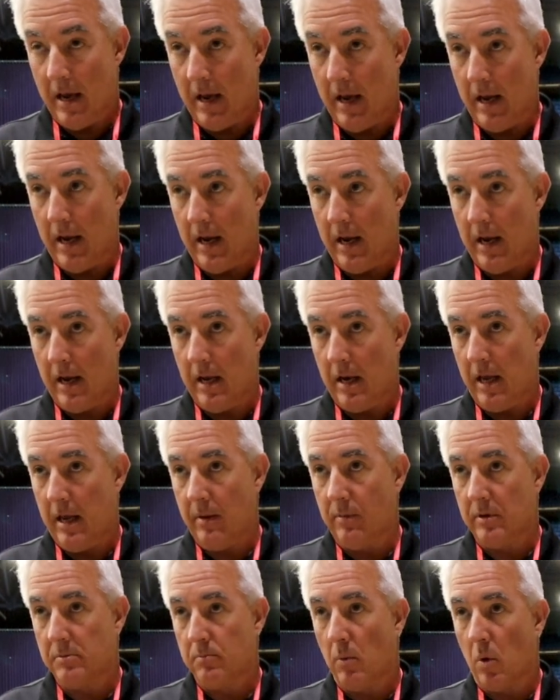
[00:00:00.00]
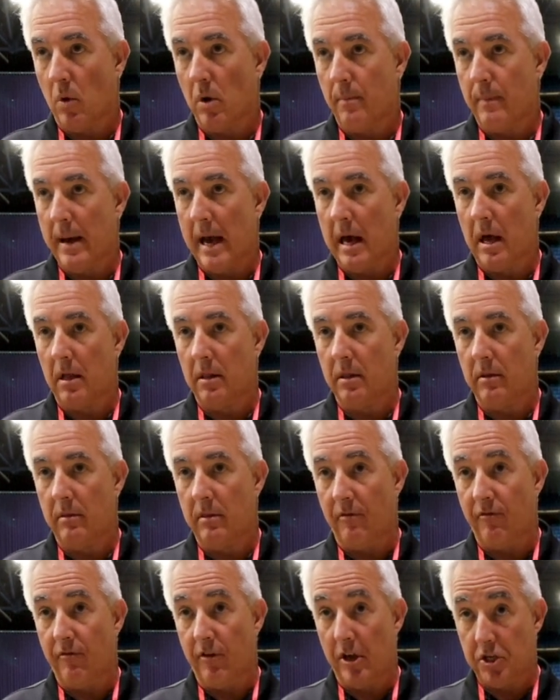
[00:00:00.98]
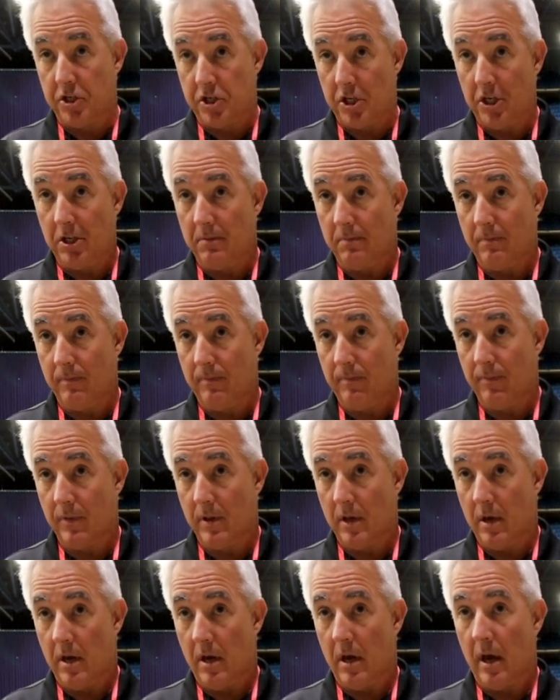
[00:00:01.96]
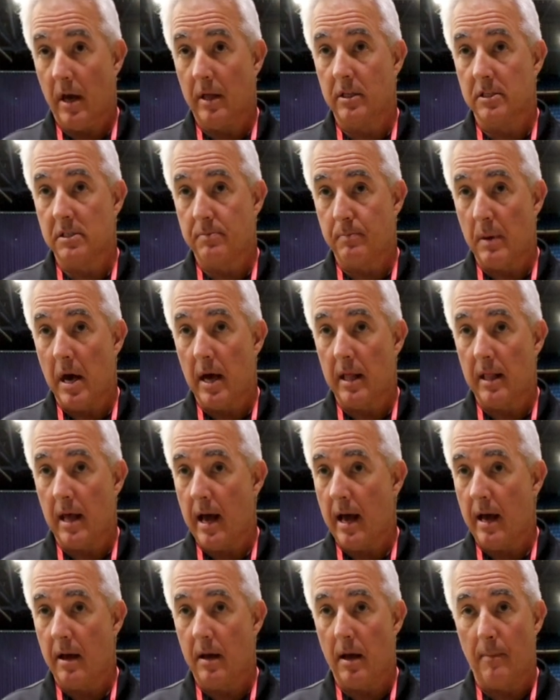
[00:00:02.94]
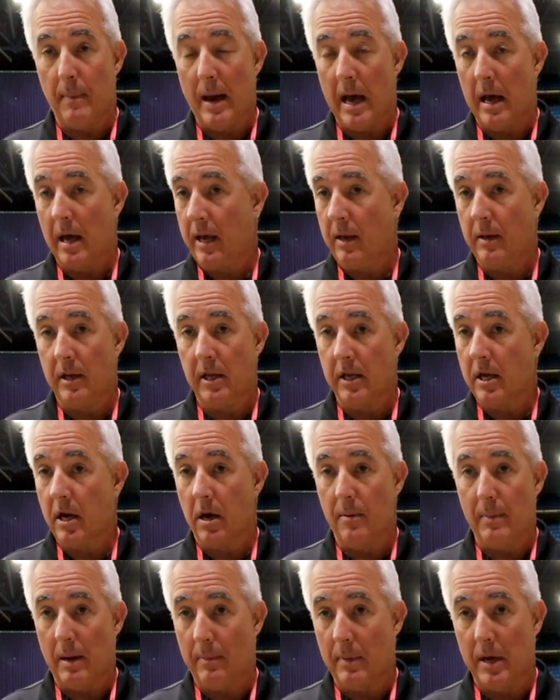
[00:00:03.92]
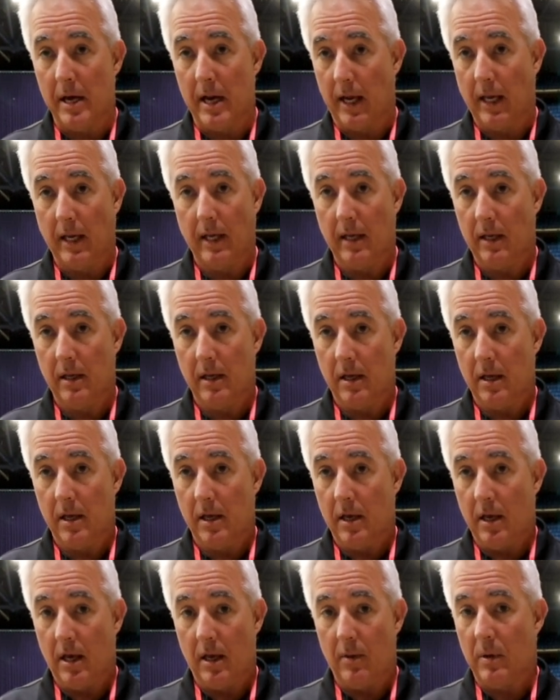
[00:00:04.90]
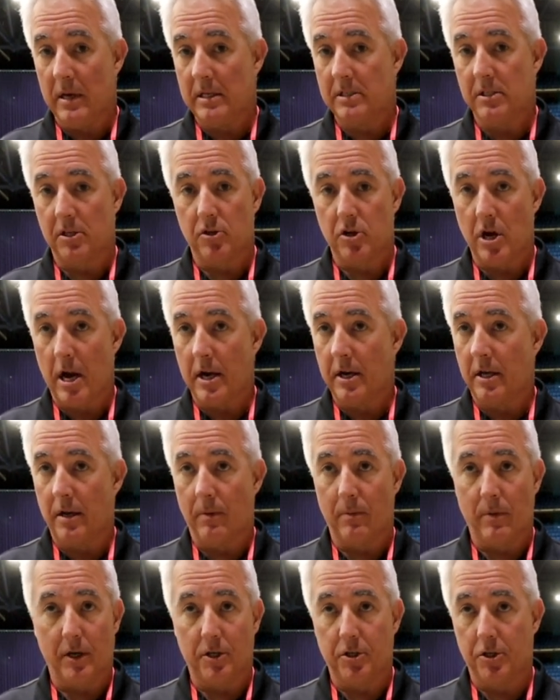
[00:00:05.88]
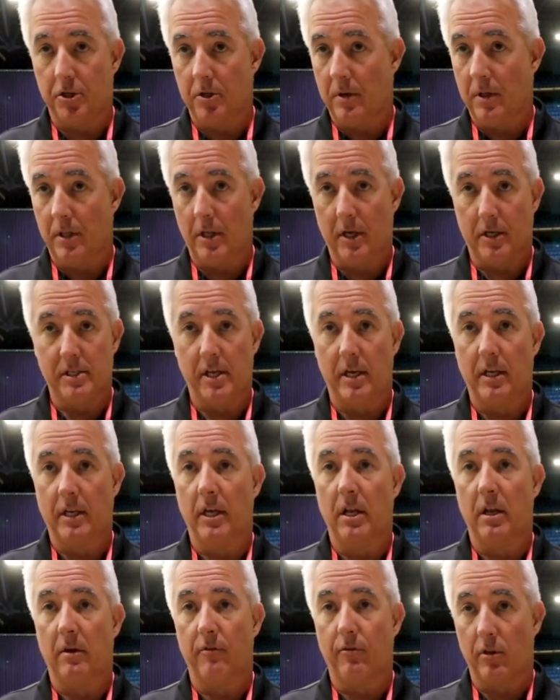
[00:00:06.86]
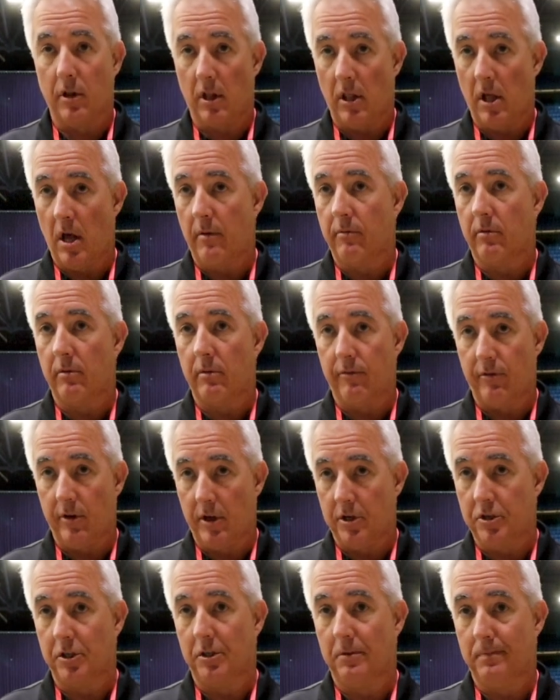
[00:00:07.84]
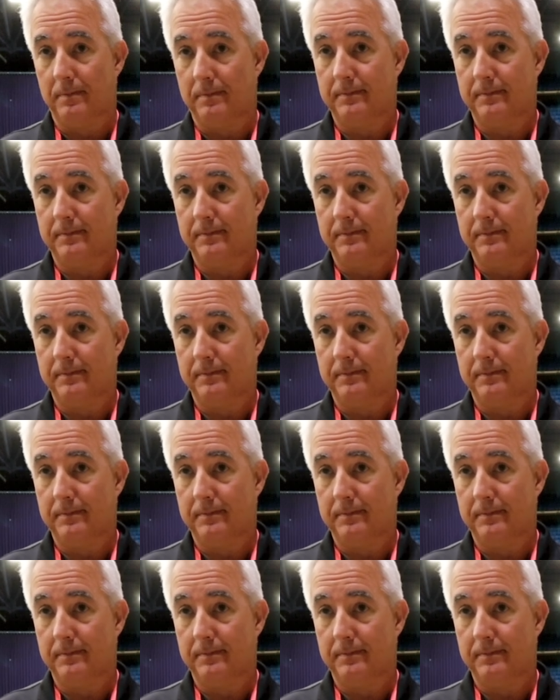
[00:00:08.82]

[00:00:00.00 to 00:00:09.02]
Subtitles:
And he was more about the fishing and the spotlight about, he didn't care about money. He wasn't trying to get rich doing this. He did it for the love of the fishing